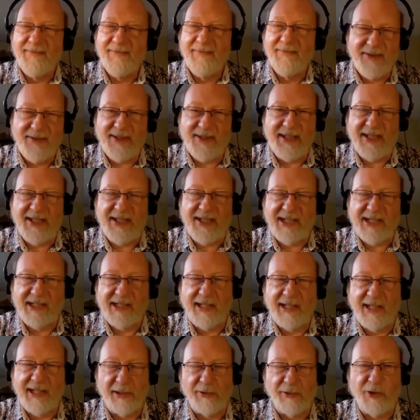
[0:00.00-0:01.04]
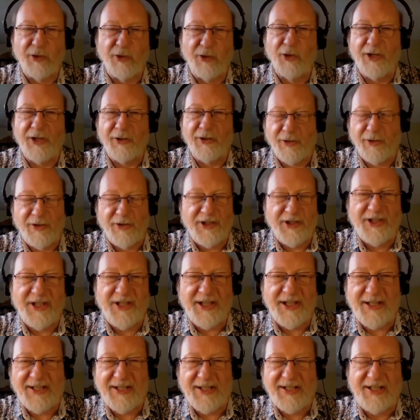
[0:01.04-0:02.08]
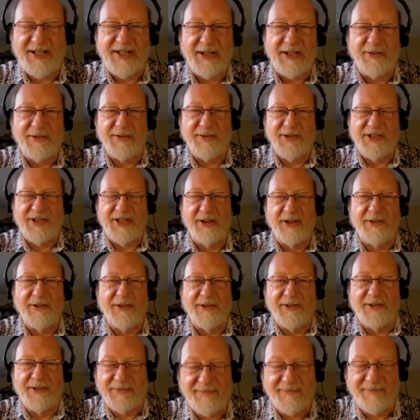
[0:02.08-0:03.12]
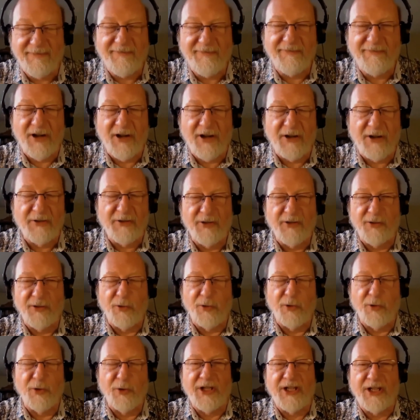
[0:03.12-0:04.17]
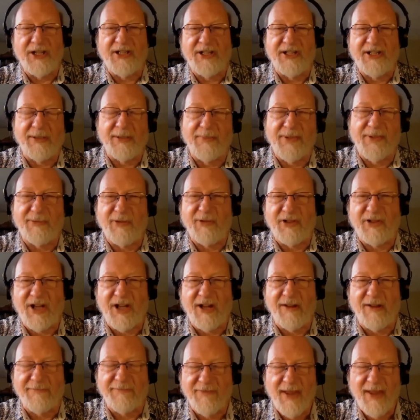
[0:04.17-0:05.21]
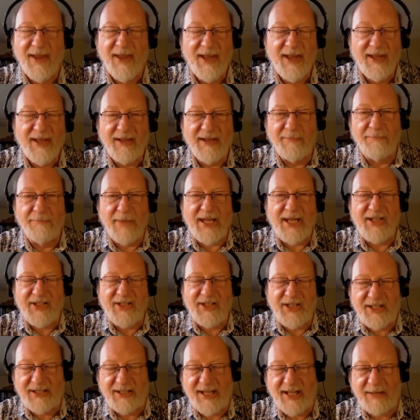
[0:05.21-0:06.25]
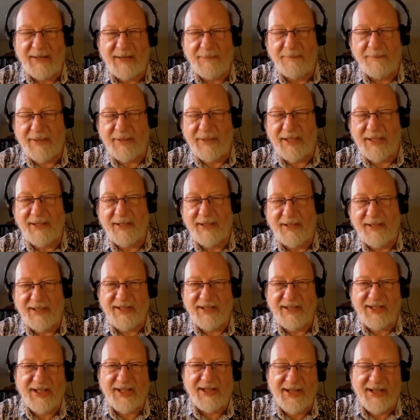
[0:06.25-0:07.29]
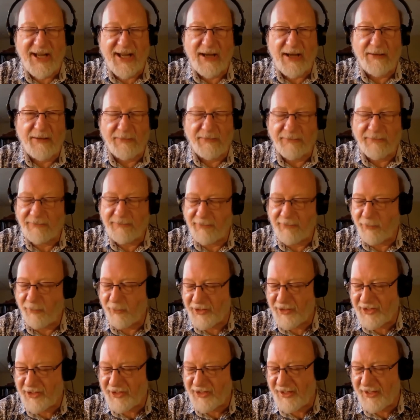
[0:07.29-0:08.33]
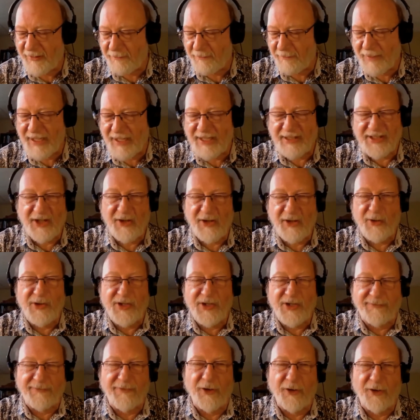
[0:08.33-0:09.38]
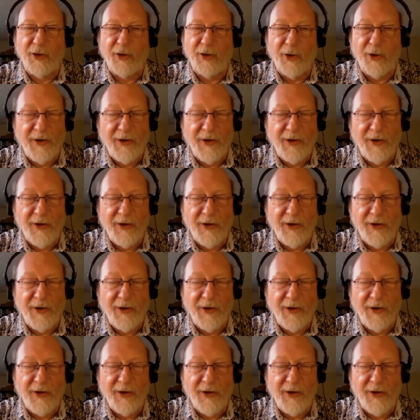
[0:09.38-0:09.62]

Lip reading: these little critters, these single-cell fungal organisms, which have amazing capabilities. And now, of course, they're being used for